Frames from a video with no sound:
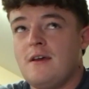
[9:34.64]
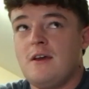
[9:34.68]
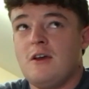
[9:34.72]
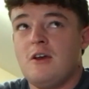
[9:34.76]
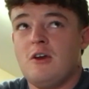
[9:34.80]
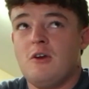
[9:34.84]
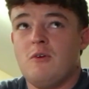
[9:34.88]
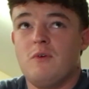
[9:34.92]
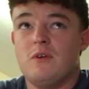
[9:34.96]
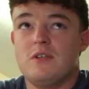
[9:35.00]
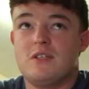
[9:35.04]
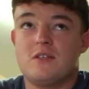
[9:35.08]

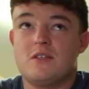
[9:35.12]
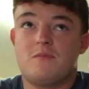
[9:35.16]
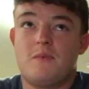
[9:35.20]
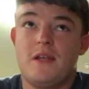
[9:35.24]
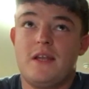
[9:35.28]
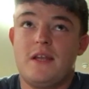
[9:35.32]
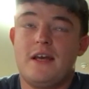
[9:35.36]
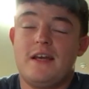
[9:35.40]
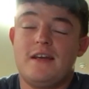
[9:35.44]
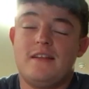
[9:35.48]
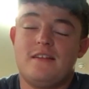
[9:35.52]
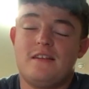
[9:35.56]
which has been
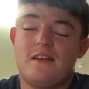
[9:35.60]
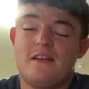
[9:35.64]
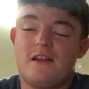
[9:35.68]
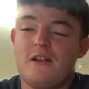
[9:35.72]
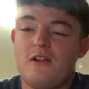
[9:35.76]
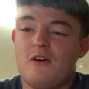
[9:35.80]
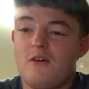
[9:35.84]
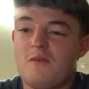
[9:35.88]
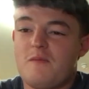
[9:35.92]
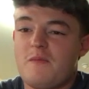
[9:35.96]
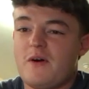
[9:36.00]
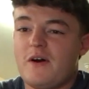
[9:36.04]
hindered a
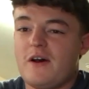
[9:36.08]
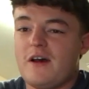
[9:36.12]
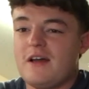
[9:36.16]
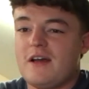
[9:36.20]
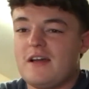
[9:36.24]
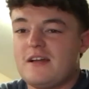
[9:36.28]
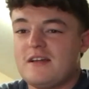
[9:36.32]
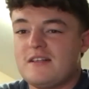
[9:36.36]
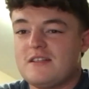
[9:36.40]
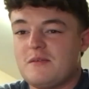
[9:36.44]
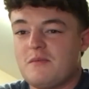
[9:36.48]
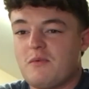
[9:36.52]
lot by
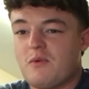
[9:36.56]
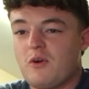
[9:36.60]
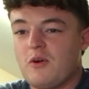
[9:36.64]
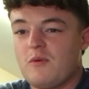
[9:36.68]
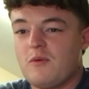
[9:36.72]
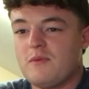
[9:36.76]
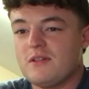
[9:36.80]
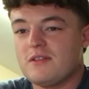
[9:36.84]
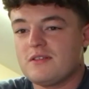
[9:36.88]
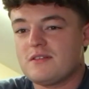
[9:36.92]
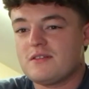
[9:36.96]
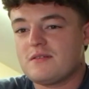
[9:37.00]

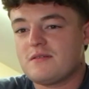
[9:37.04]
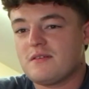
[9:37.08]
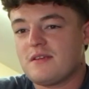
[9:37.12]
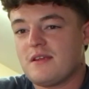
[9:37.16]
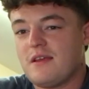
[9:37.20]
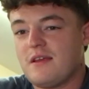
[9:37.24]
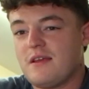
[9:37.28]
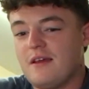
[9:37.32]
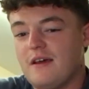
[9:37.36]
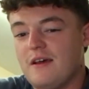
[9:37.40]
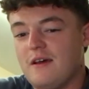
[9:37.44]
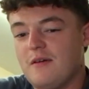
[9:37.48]
deployments,
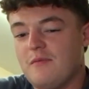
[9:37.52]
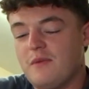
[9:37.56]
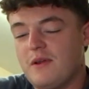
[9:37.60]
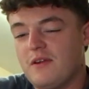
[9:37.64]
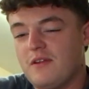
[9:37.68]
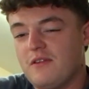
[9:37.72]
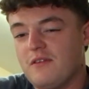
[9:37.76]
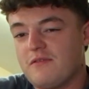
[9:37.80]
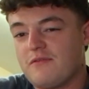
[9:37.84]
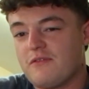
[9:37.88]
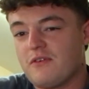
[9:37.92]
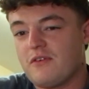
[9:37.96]
being
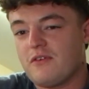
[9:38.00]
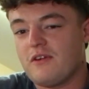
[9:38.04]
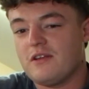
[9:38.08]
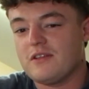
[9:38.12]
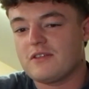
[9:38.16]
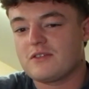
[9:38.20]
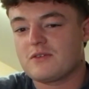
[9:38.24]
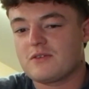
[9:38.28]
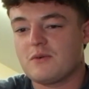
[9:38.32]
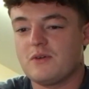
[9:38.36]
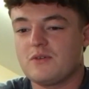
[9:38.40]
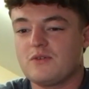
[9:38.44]
on the frontline
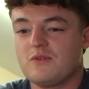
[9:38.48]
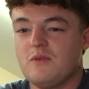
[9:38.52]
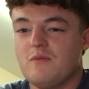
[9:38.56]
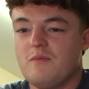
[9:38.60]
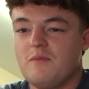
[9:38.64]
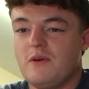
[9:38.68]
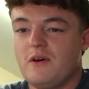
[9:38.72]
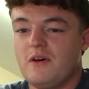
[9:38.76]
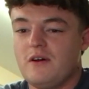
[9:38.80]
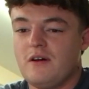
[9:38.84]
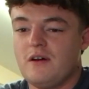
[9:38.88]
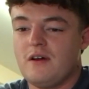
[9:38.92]
squadron.
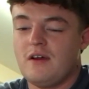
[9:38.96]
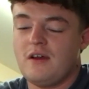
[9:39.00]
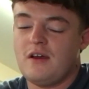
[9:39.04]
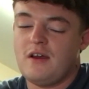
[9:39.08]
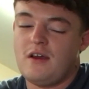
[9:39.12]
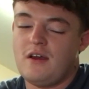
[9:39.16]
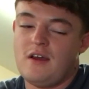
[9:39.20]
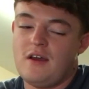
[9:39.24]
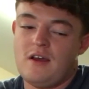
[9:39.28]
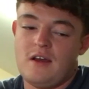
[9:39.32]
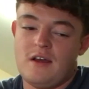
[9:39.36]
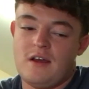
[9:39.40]
But
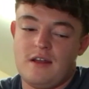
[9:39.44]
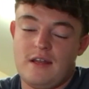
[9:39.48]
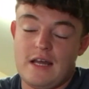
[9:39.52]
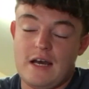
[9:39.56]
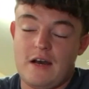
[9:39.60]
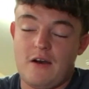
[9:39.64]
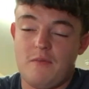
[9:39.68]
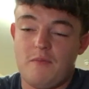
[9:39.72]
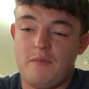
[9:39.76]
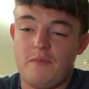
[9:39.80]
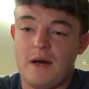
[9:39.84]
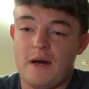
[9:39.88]
now
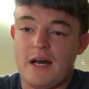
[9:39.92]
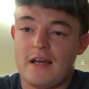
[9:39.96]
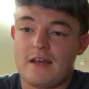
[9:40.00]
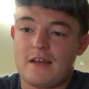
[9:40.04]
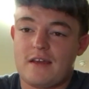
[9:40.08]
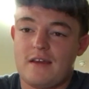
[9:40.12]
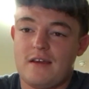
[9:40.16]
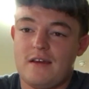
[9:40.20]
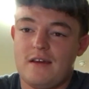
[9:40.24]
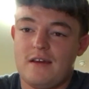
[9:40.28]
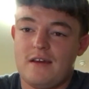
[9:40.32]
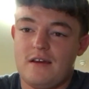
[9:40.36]
I'm back,
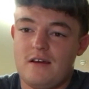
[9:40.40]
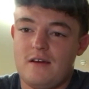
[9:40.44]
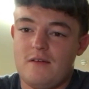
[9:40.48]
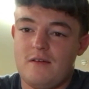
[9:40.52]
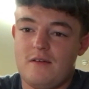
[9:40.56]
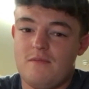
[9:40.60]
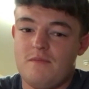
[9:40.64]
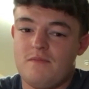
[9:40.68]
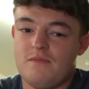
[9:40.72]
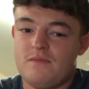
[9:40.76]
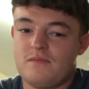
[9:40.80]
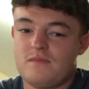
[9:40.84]
and
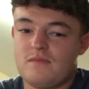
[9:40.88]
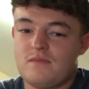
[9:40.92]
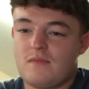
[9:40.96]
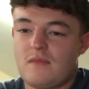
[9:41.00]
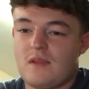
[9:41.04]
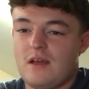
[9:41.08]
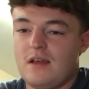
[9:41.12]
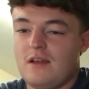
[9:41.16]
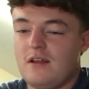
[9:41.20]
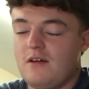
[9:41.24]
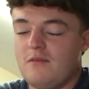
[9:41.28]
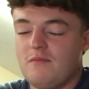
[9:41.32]

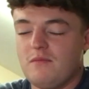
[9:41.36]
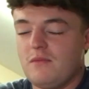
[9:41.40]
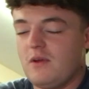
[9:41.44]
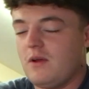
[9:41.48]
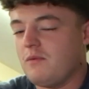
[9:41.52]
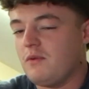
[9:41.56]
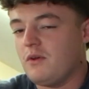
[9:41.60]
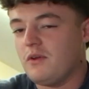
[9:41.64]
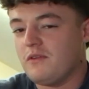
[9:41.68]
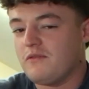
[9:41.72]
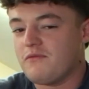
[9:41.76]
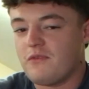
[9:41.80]
I'm
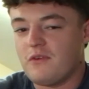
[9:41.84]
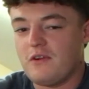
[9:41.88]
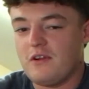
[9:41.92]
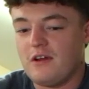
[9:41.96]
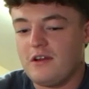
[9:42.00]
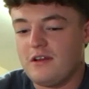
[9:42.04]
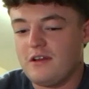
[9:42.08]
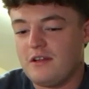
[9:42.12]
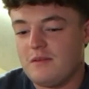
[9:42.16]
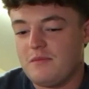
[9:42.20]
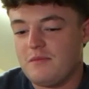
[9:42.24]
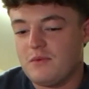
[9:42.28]
not on the front
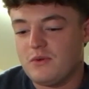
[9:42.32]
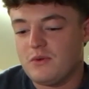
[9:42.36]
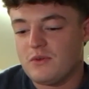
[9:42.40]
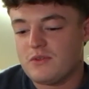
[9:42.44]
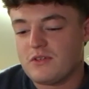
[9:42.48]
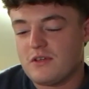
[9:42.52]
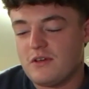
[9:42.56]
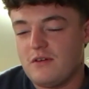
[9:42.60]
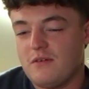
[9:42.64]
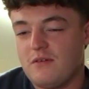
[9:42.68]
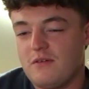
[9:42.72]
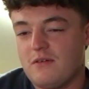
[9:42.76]
line anymore,
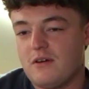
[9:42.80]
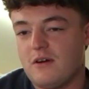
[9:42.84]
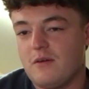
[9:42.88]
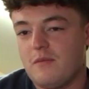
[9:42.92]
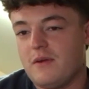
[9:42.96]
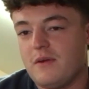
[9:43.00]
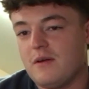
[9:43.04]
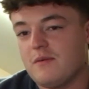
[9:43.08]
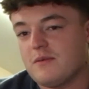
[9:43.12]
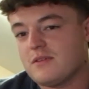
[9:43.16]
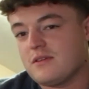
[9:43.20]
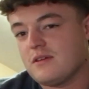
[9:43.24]
so I'll be
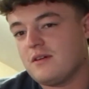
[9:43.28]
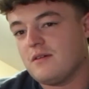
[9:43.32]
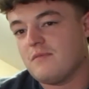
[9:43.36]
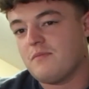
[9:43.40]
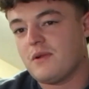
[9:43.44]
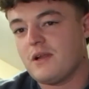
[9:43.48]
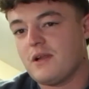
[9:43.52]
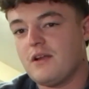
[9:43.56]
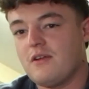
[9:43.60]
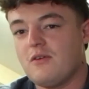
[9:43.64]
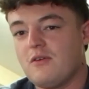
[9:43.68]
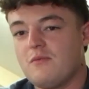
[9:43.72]
able to
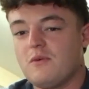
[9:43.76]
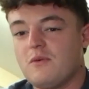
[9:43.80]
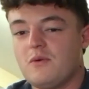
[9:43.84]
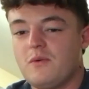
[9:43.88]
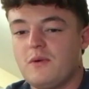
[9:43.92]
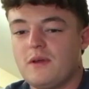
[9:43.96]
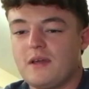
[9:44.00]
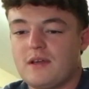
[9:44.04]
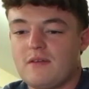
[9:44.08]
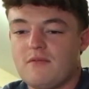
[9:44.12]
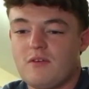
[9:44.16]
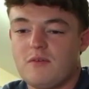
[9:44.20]
play a lot more
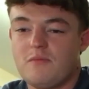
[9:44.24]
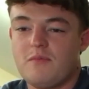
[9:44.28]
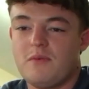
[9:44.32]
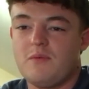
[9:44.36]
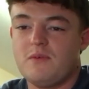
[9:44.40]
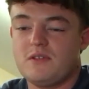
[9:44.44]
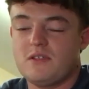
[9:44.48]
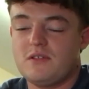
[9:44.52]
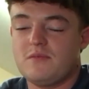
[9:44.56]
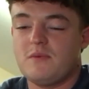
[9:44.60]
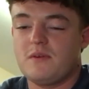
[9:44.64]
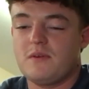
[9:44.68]
weekend rugby,
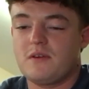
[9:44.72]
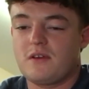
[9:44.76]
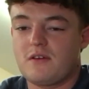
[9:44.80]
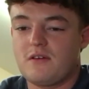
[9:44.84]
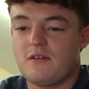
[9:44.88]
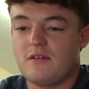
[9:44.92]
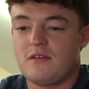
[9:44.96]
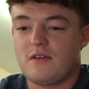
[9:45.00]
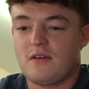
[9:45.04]
which has been good.